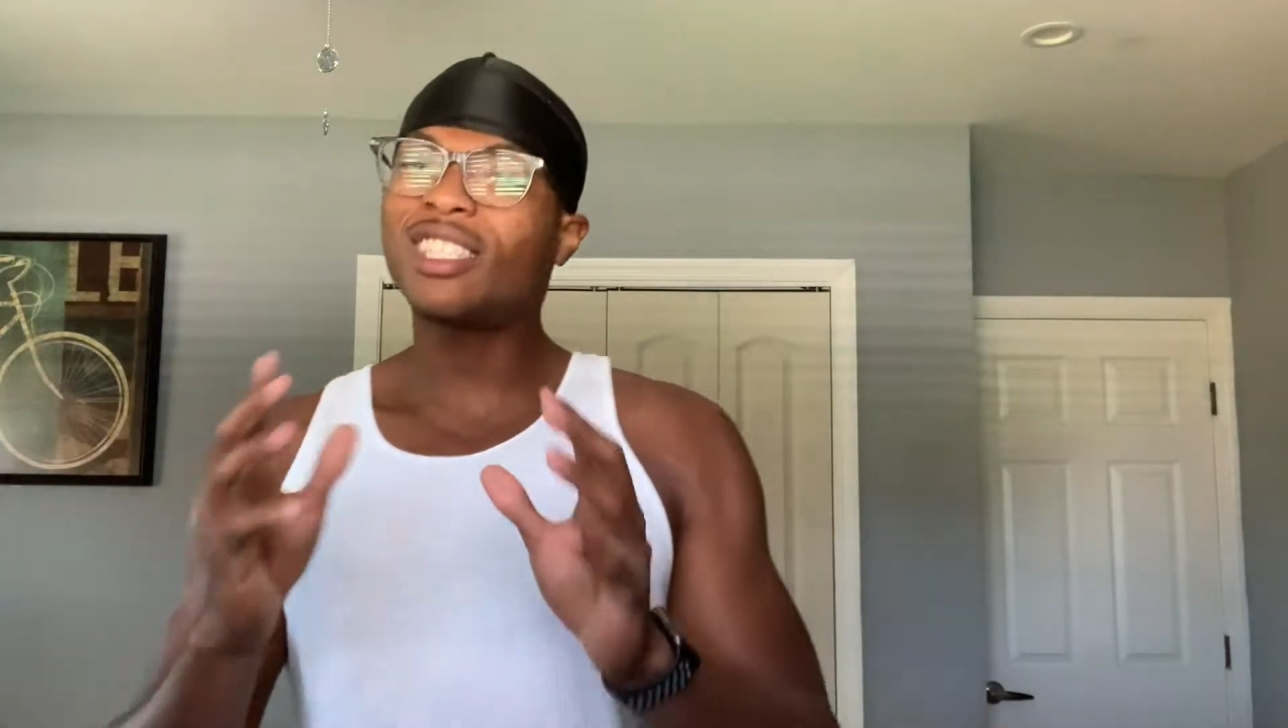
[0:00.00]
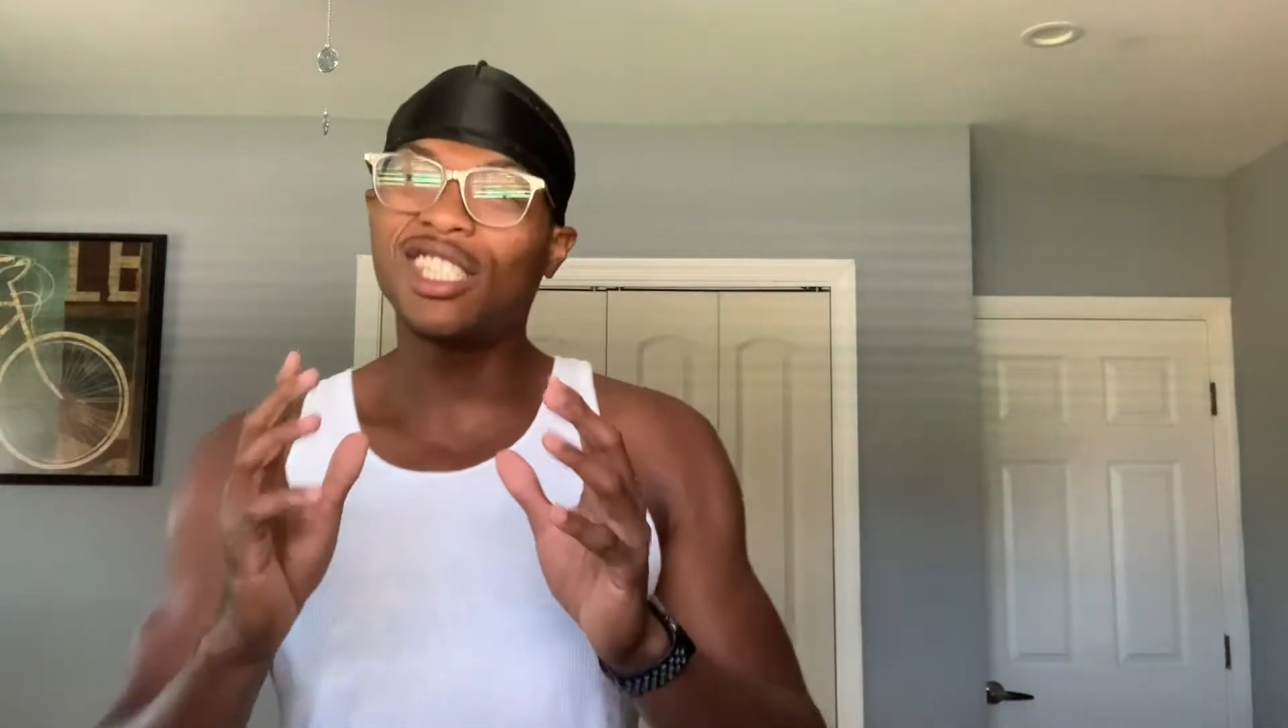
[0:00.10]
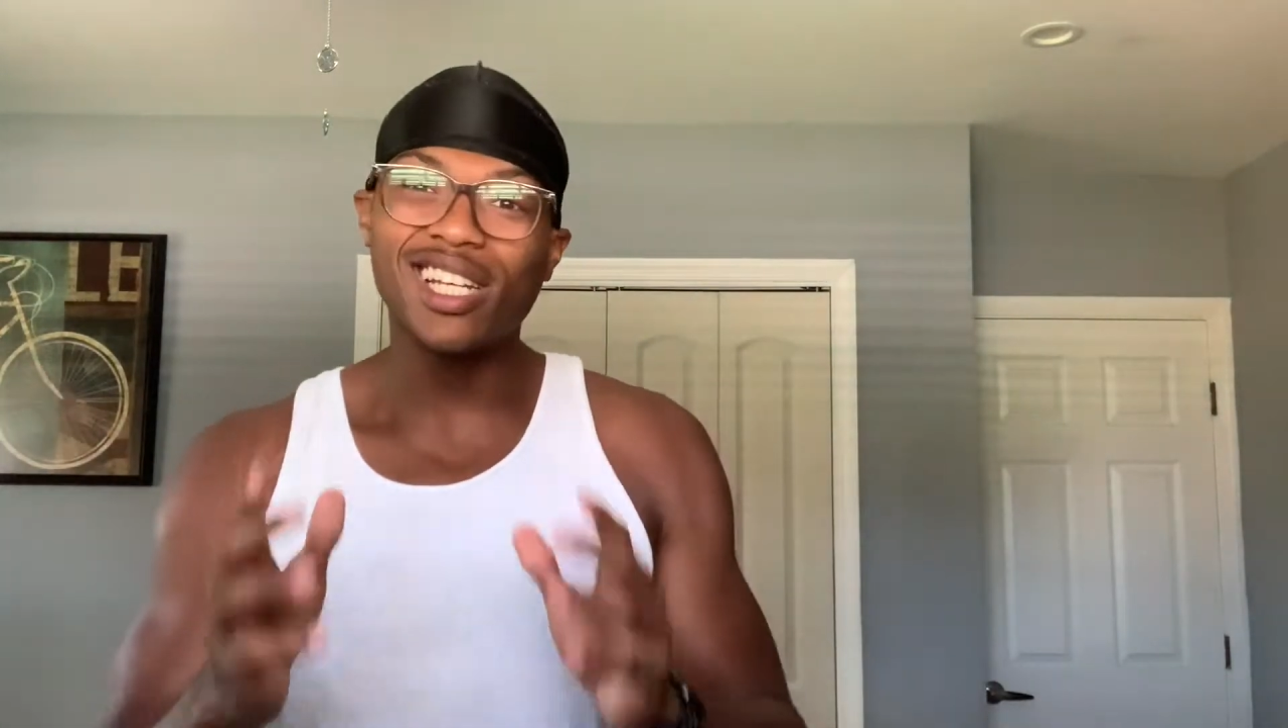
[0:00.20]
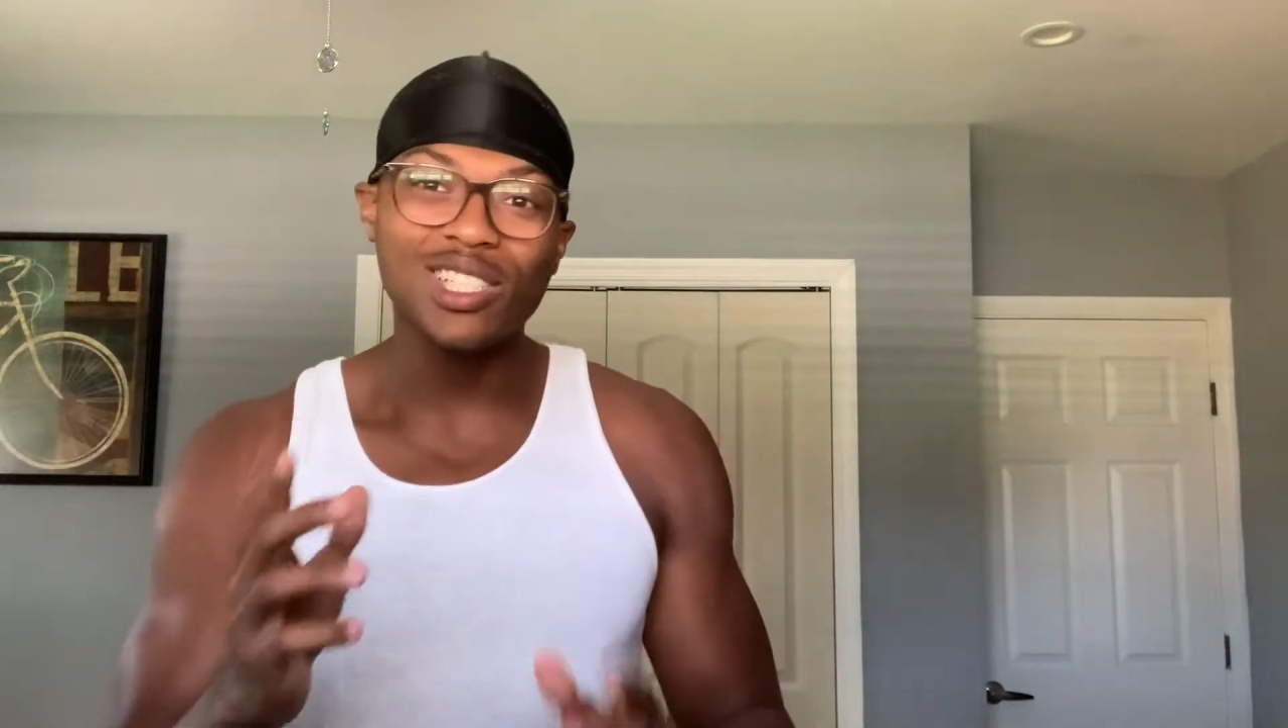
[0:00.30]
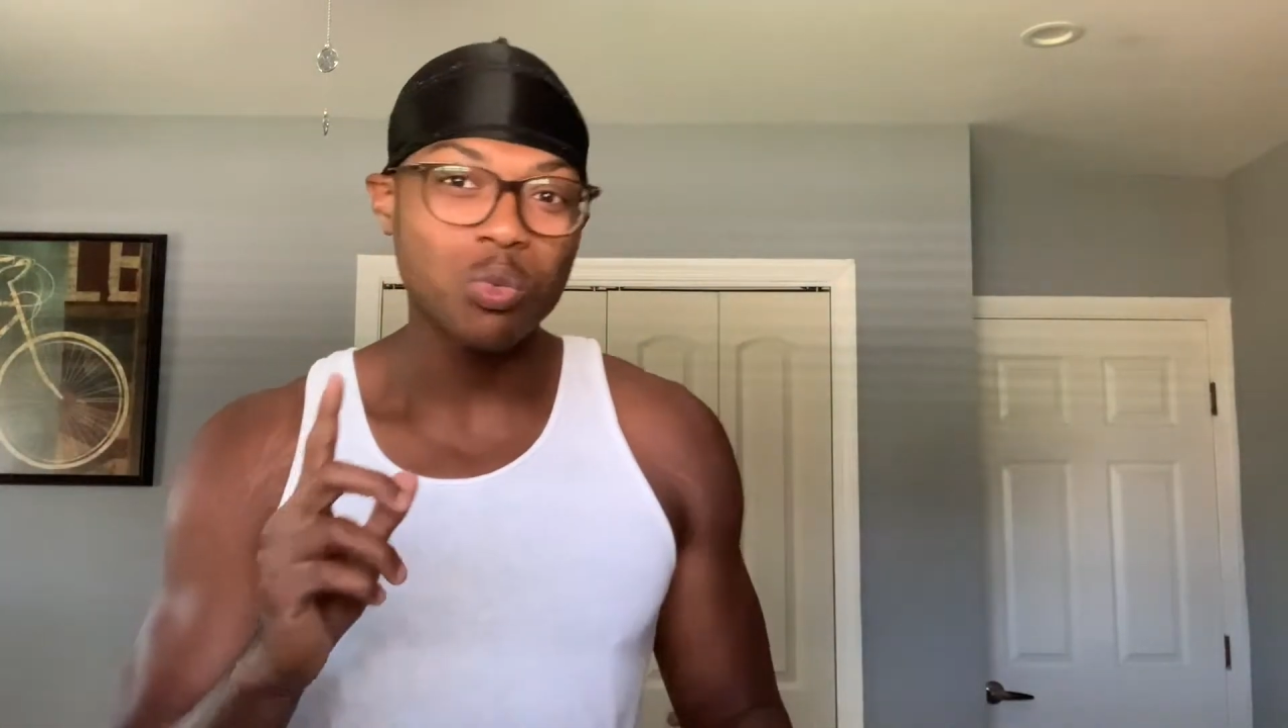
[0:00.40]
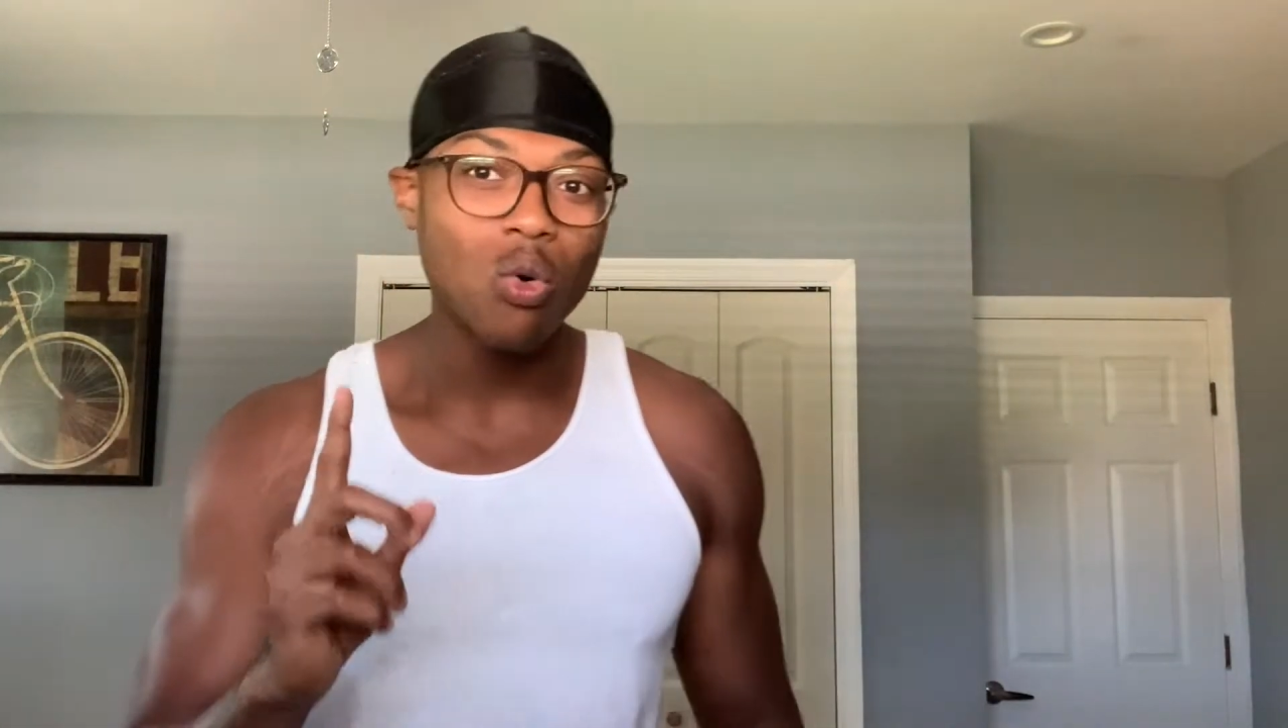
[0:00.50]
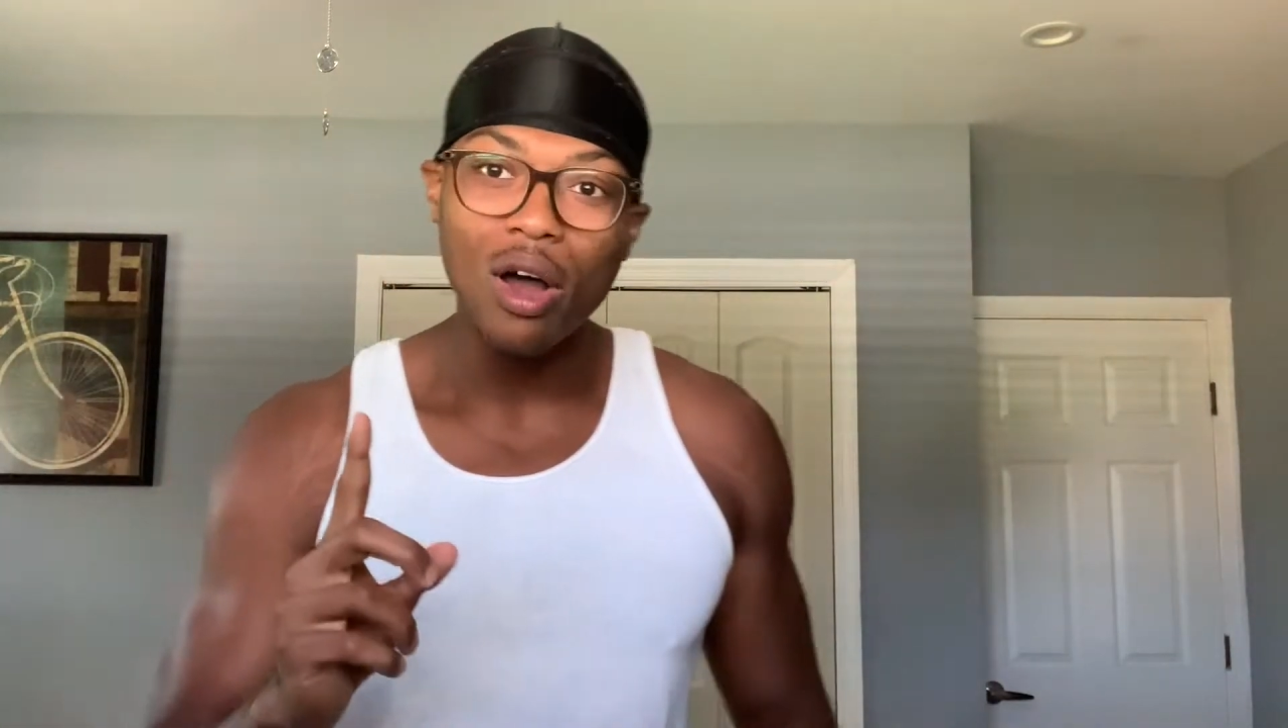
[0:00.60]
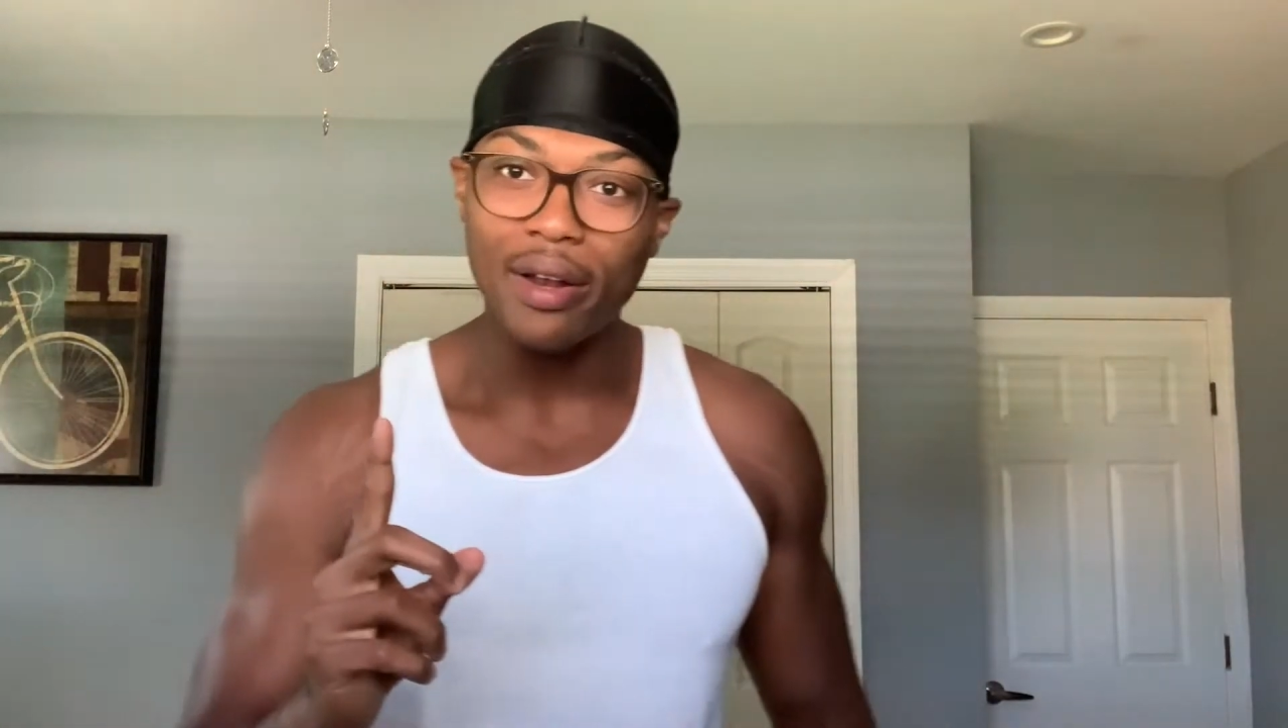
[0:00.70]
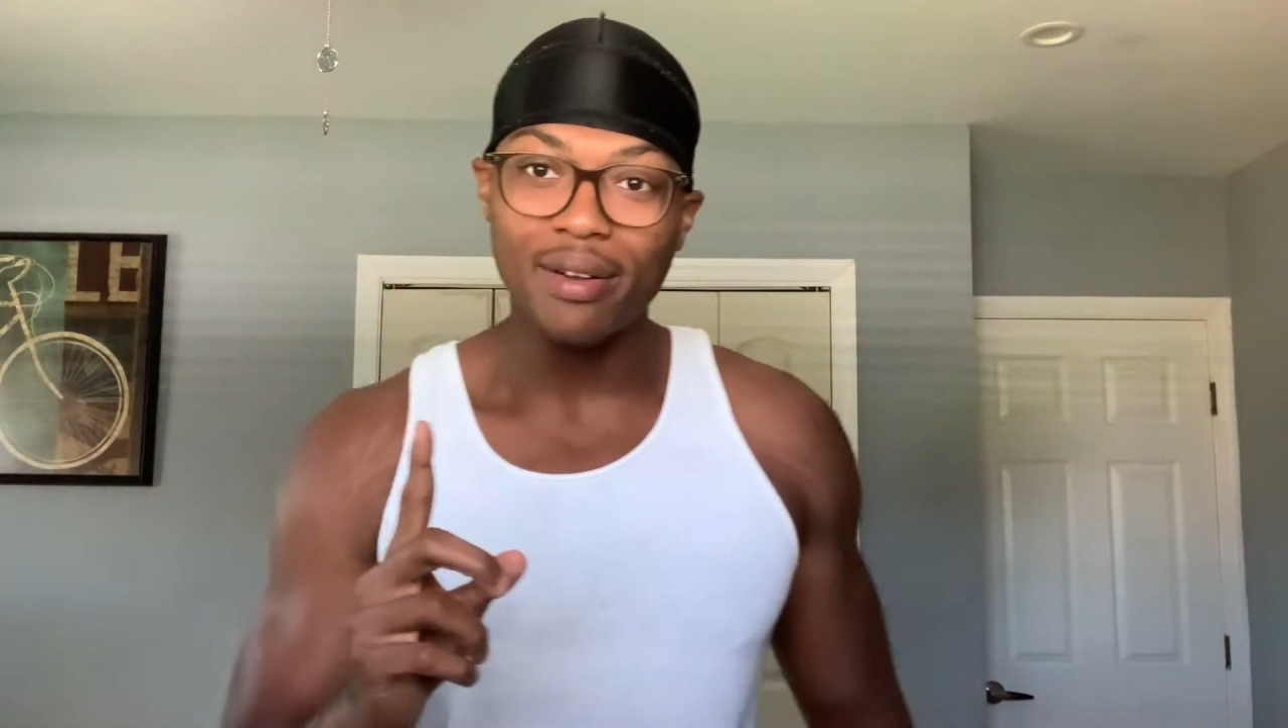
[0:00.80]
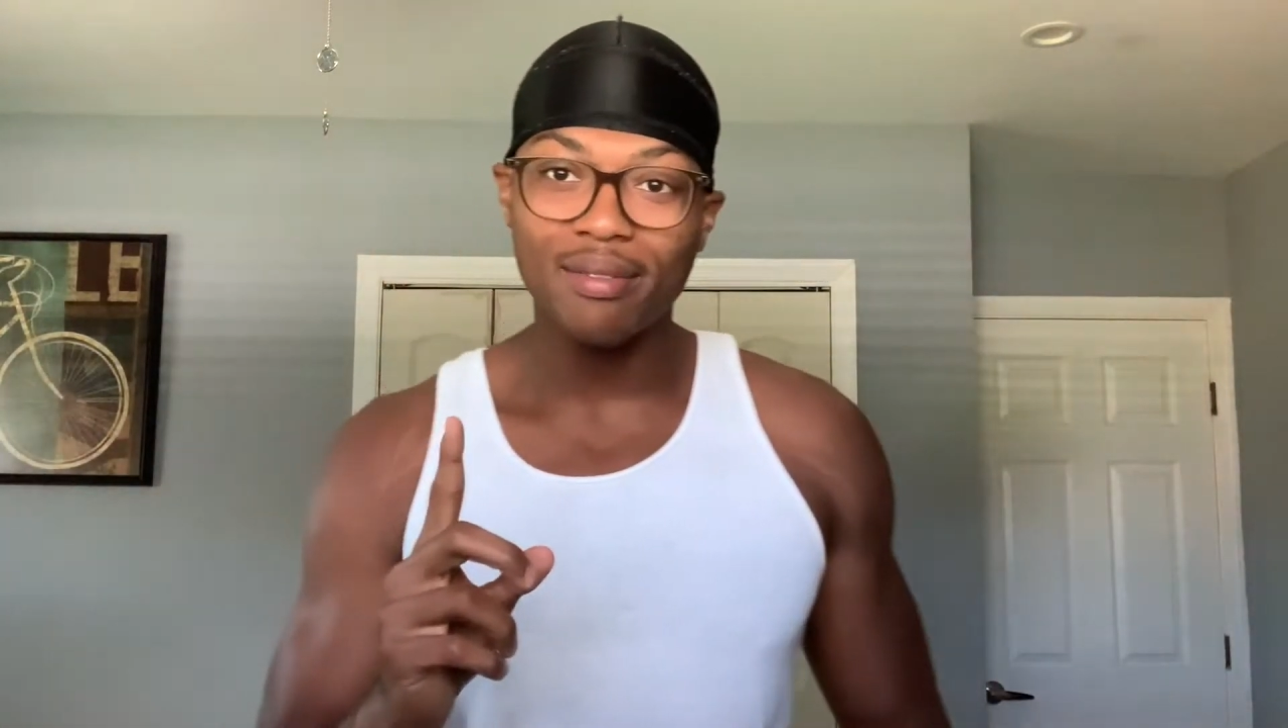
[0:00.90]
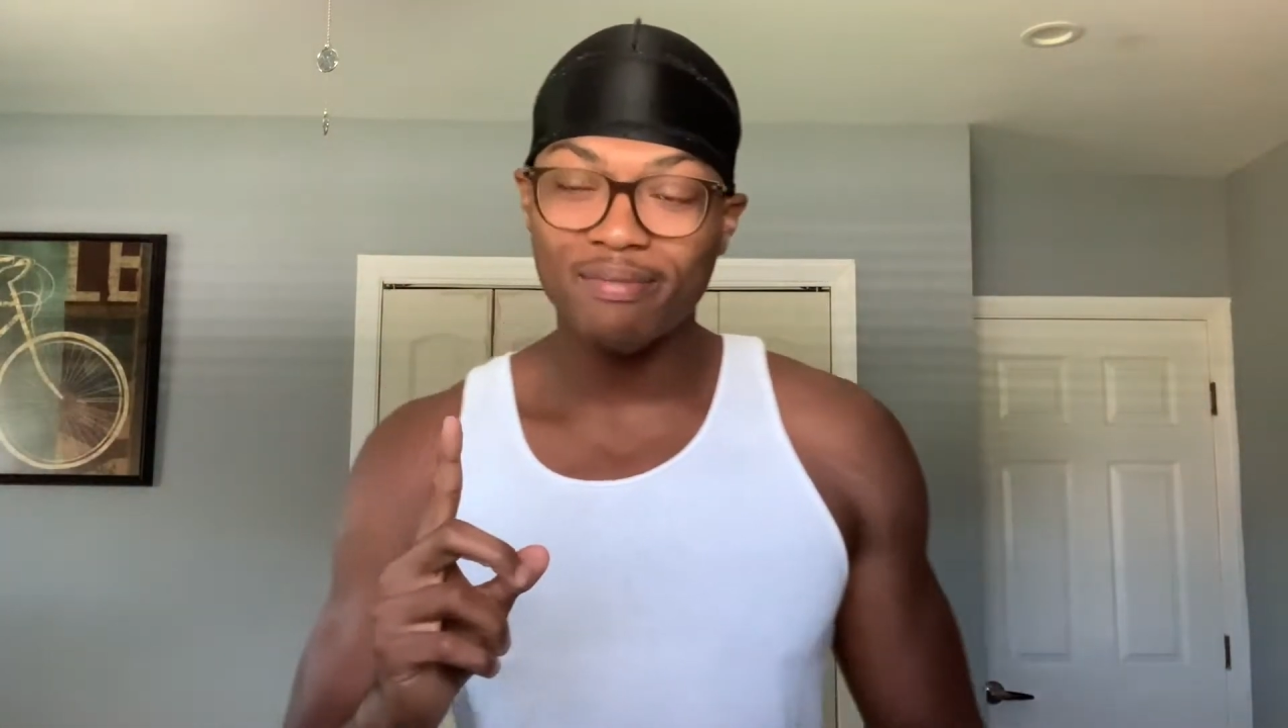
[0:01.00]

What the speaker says: just one,